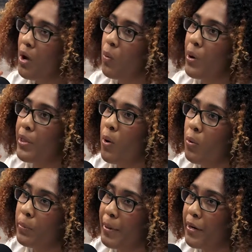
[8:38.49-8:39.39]
where the
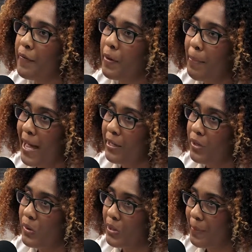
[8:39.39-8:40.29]
old Butterfield Bank
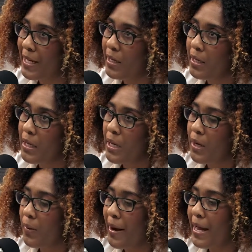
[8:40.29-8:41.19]
used to be,
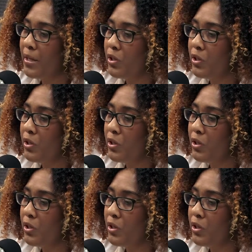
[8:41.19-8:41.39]
right?